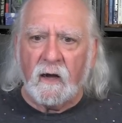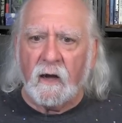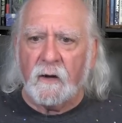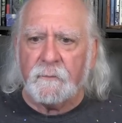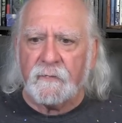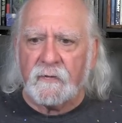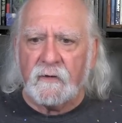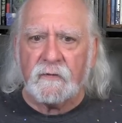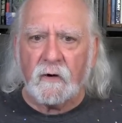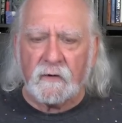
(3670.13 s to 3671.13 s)
Um,
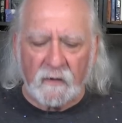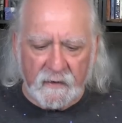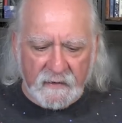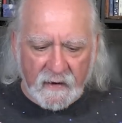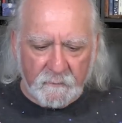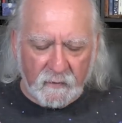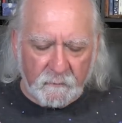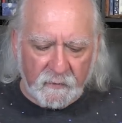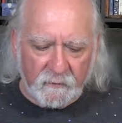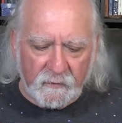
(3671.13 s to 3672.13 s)
these are
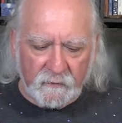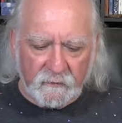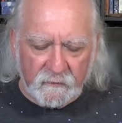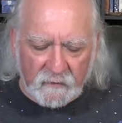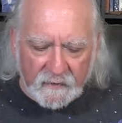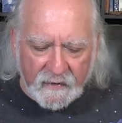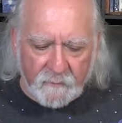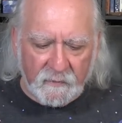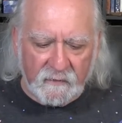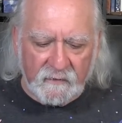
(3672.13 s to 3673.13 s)
dynamic periods,
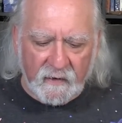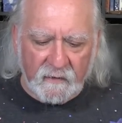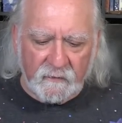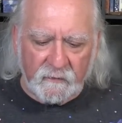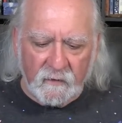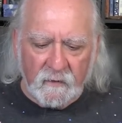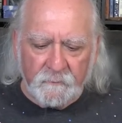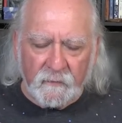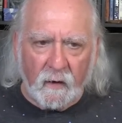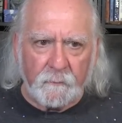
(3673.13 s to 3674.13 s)
dynamic days.
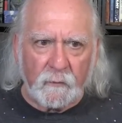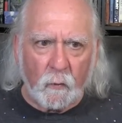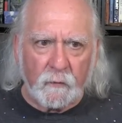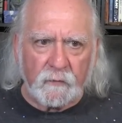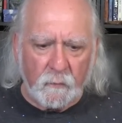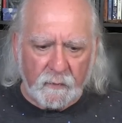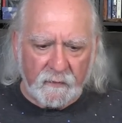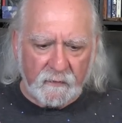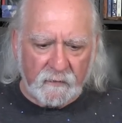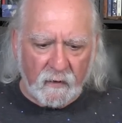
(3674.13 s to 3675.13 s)
Um, also,
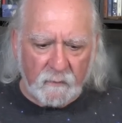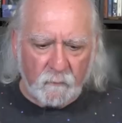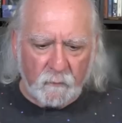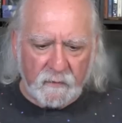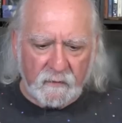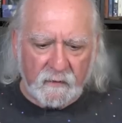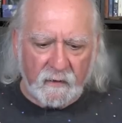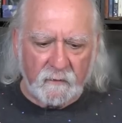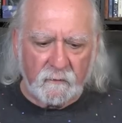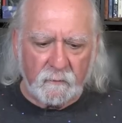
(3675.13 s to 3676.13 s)
by the time we
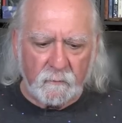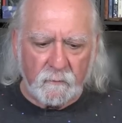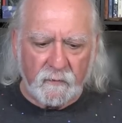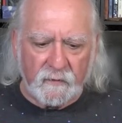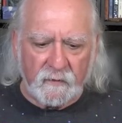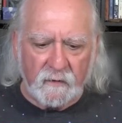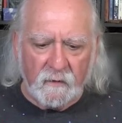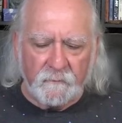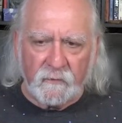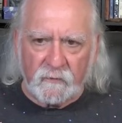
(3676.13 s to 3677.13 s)
get to the
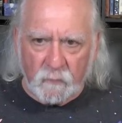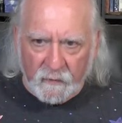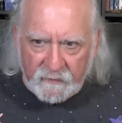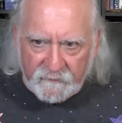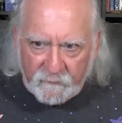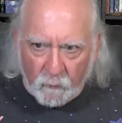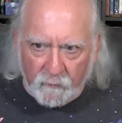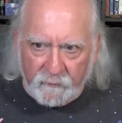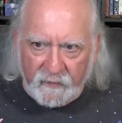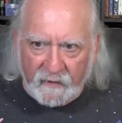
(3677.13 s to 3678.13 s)

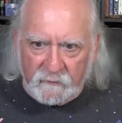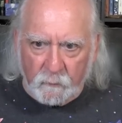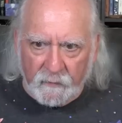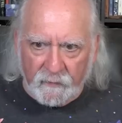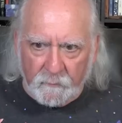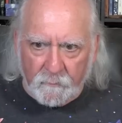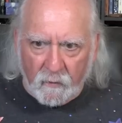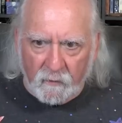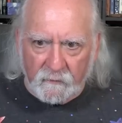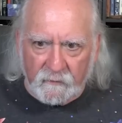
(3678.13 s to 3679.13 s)
24th, that's when the
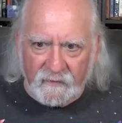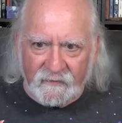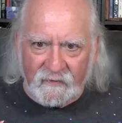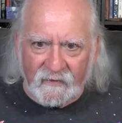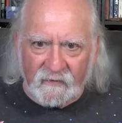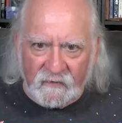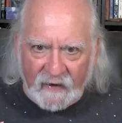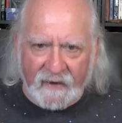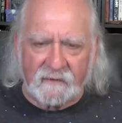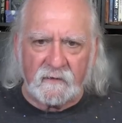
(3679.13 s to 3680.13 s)
Mars is
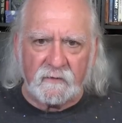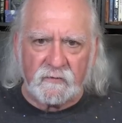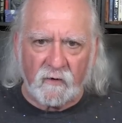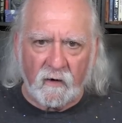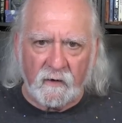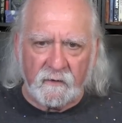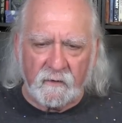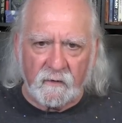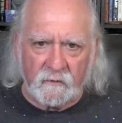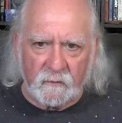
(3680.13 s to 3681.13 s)
exactly
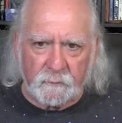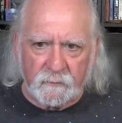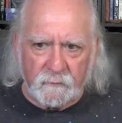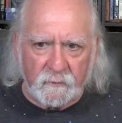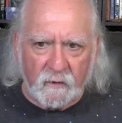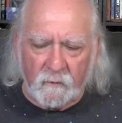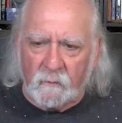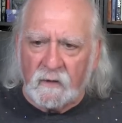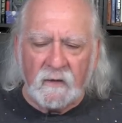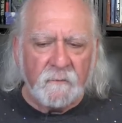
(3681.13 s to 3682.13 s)
trine to
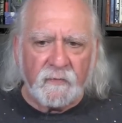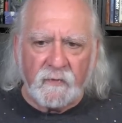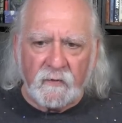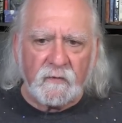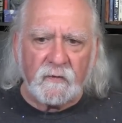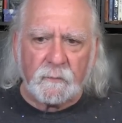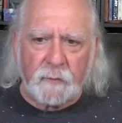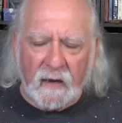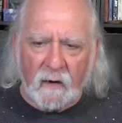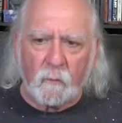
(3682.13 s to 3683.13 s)
Pluto. This is
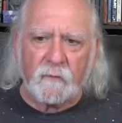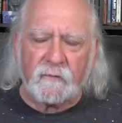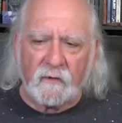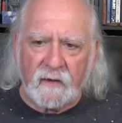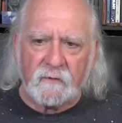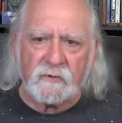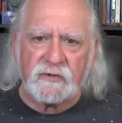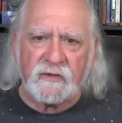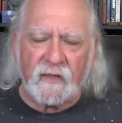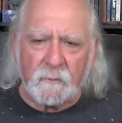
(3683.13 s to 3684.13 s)
powerful
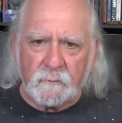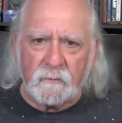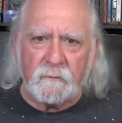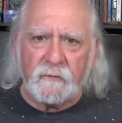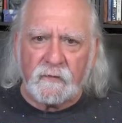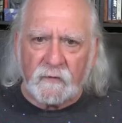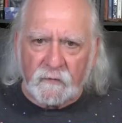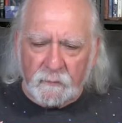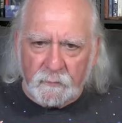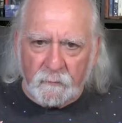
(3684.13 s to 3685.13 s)
energy that moves
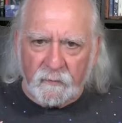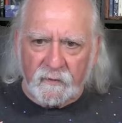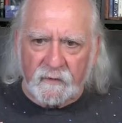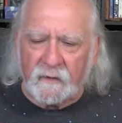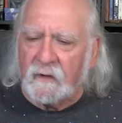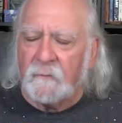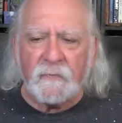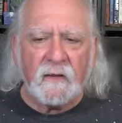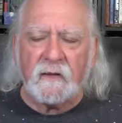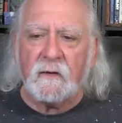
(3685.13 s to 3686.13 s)
smoothly.
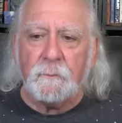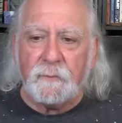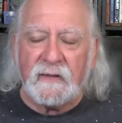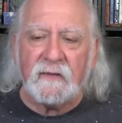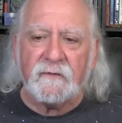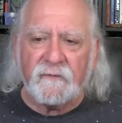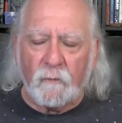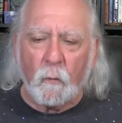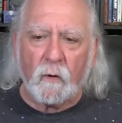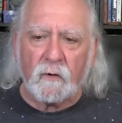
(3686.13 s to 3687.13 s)
It can be
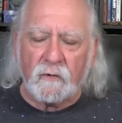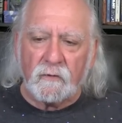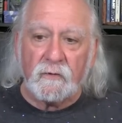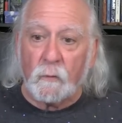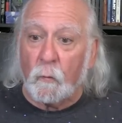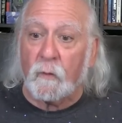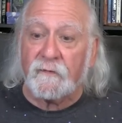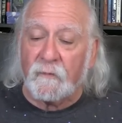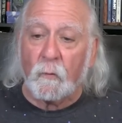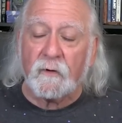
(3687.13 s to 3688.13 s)
for good or
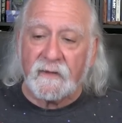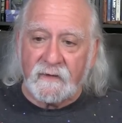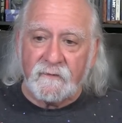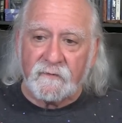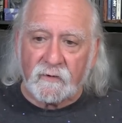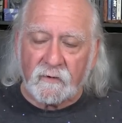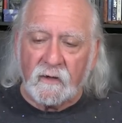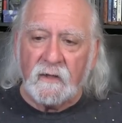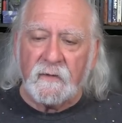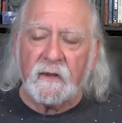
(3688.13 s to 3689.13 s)
for evil.
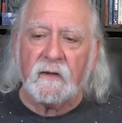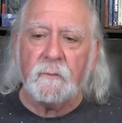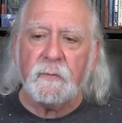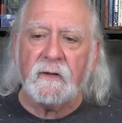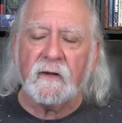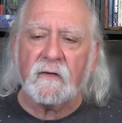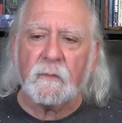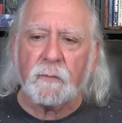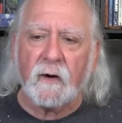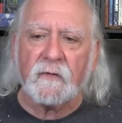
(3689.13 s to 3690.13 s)
It can be
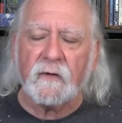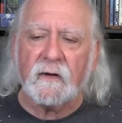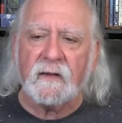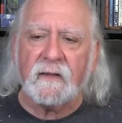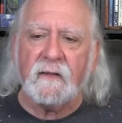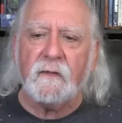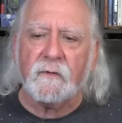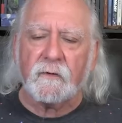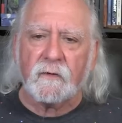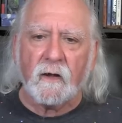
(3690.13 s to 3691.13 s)
expressing
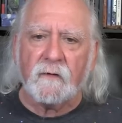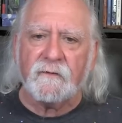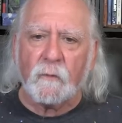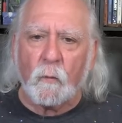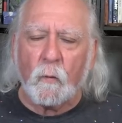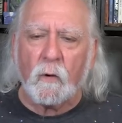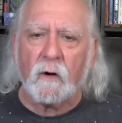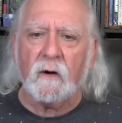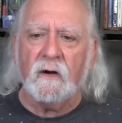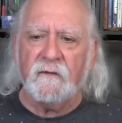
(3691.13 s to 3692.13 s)
either love
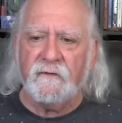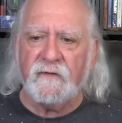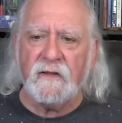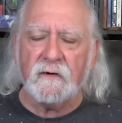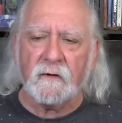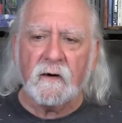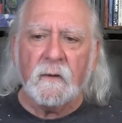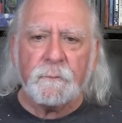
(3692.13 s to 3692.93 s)
or fear.